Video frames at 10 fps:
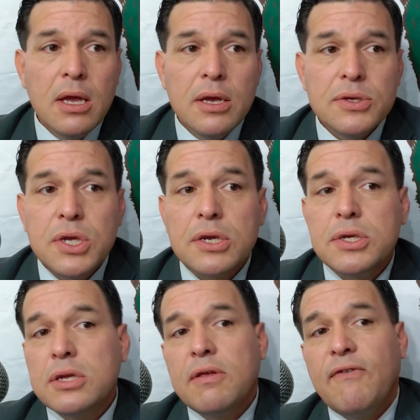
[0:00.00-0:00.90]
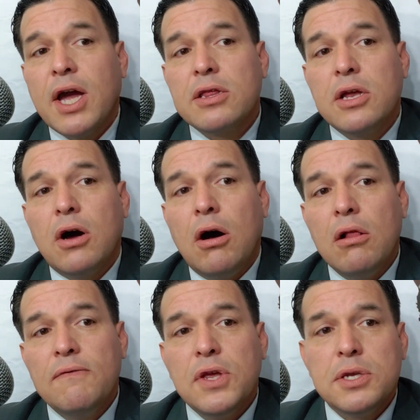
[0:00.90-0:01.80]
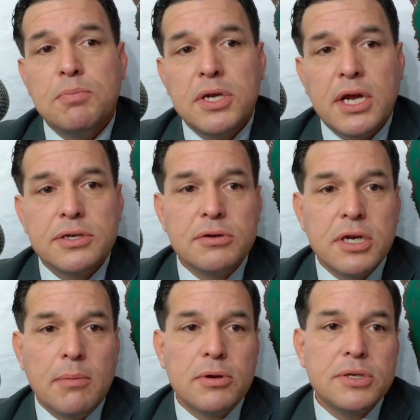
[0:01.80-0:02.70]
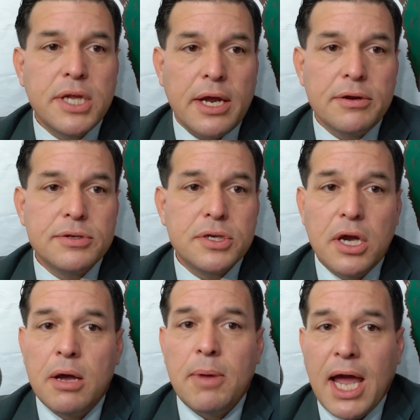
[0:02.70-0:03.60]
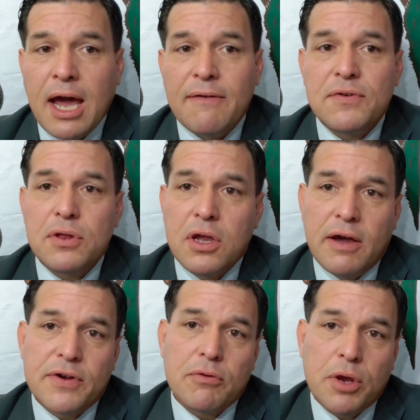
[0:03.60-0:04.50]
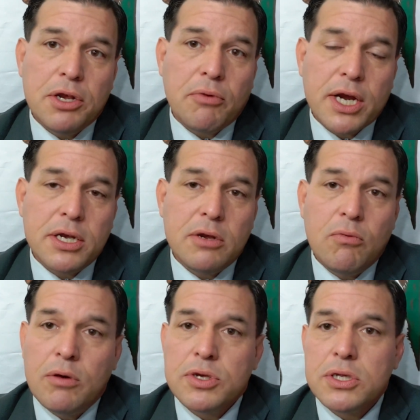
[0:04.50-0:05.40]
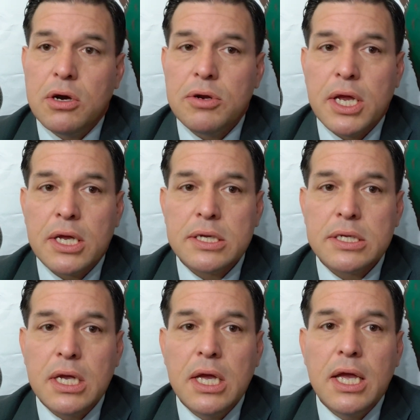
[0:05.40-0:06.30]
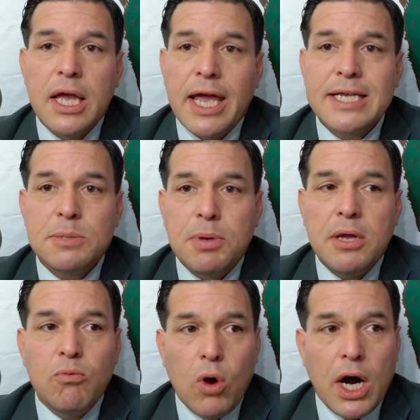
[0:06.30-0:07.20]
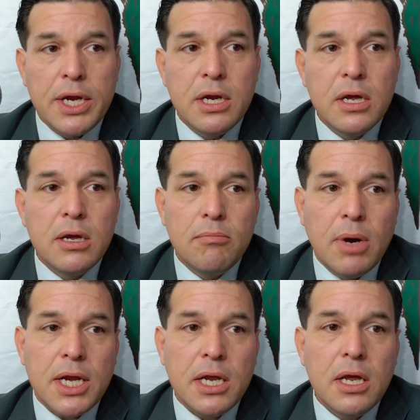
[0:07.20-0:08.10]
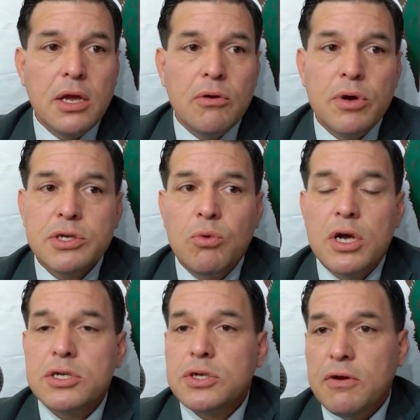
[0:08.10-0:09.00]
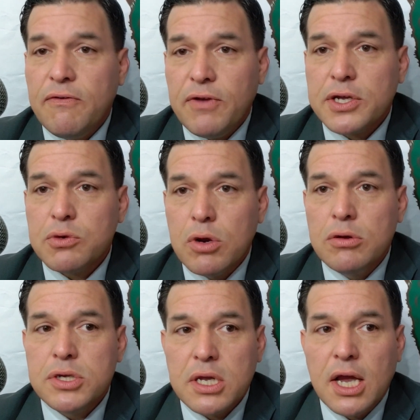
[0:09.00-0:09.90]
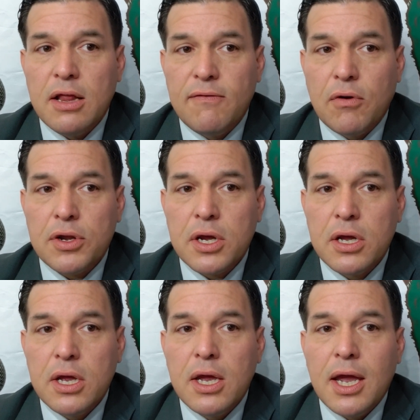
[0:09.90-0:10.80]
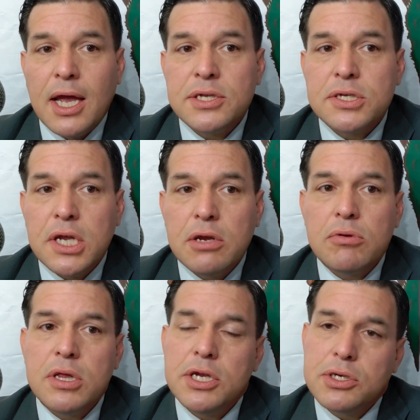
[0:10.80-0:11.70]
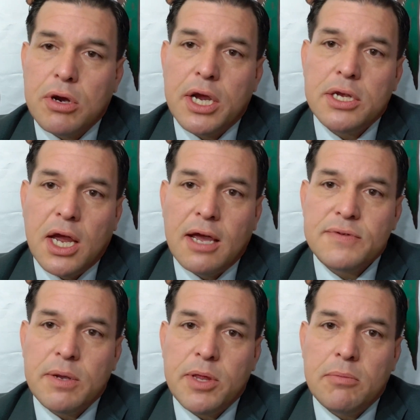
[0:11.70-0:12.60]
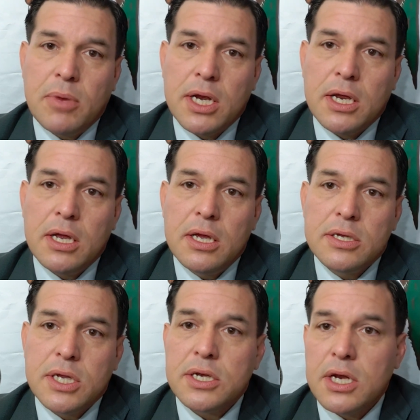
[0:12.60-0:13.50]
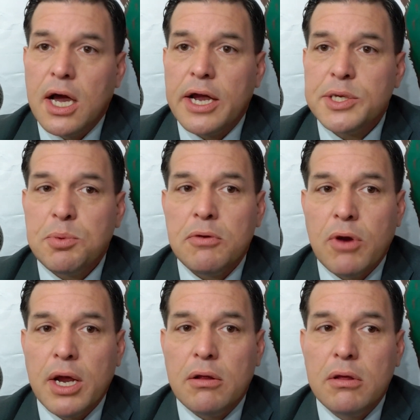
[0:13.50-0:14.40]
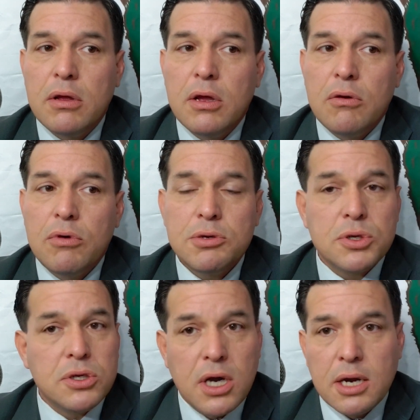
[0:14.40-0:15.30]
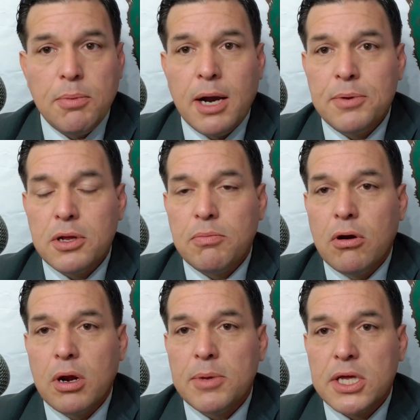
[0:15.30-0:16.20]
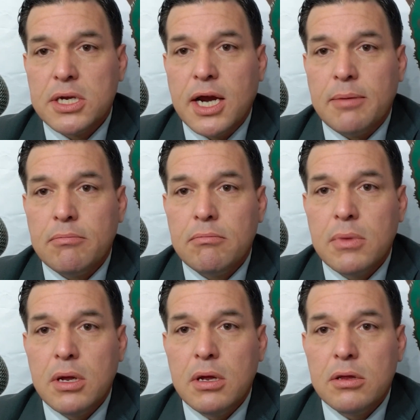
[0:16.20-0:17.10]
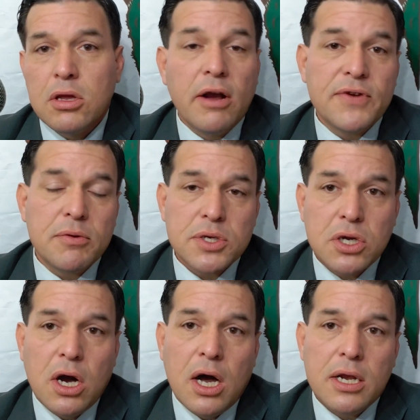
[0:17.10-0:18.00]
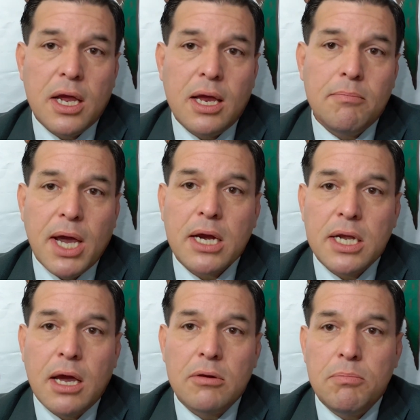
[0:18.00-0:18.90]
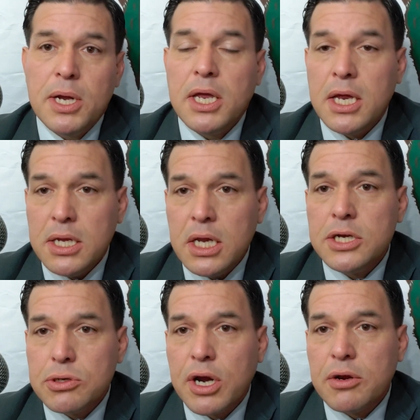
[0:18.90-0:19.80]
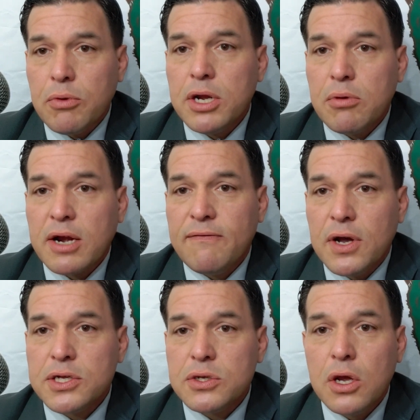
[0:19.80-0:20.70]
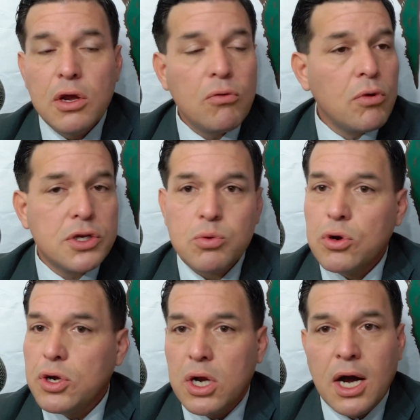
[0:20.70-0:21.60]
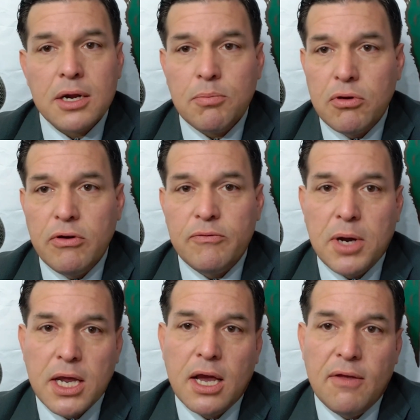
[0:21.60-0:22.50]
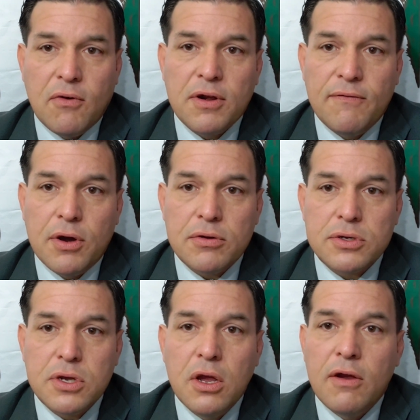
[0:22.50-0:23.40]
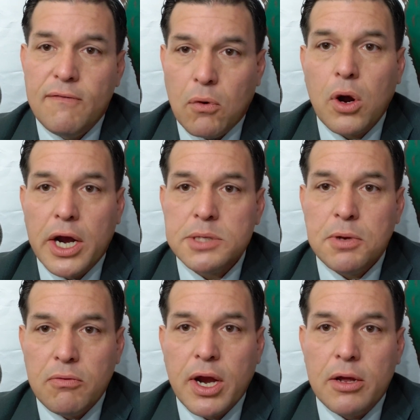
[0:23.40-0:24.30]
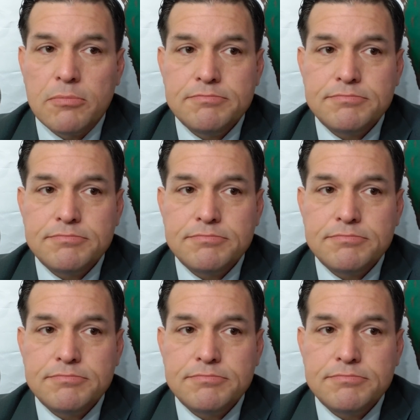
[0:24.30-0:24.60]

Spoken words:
Sixth is the fact that all of these potential double standards come after the governor redirected what was known as SB1 money, which was to fix roads in California, and secretly tried to have some of that money sent to high-speed rail, which was not a popular program at the time. The governor was caught and backed down, but he did try to redirect funds which were not approved by California voters for high-speed rail.